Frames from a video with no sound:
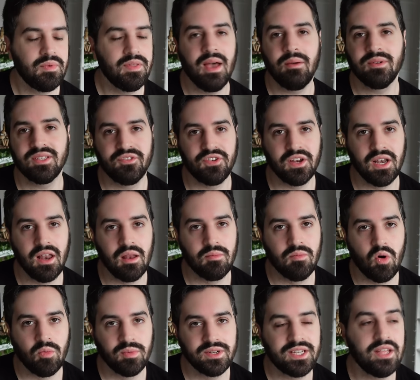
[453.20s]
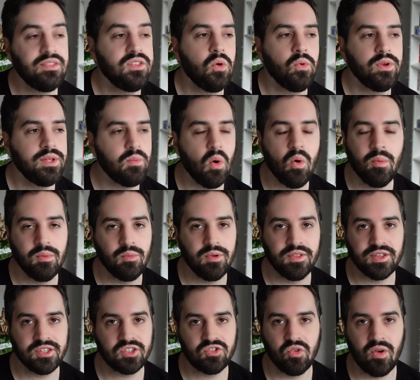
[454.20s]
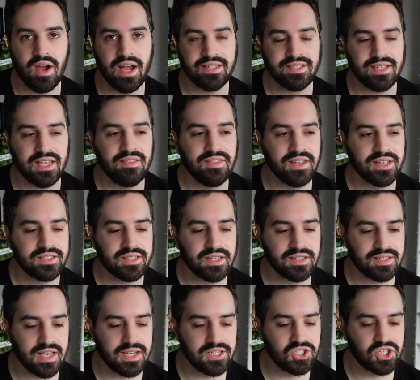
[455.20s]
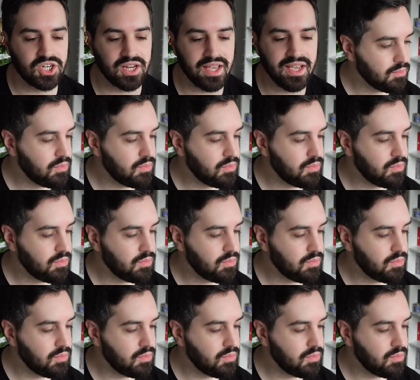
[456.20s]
that was a funny little moment, and the only moment with the straw hats in this, essentially.